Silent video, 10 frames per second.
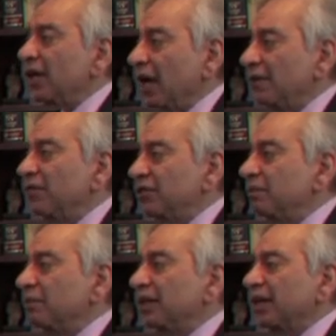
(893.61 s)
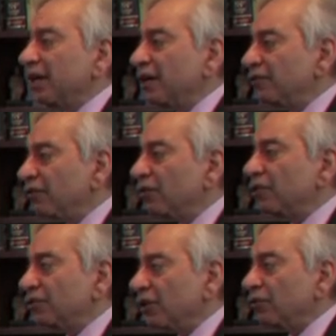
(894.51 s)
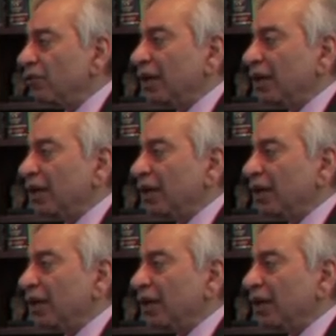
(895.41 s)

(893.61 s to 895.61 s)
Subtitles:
and we simply cannot focus on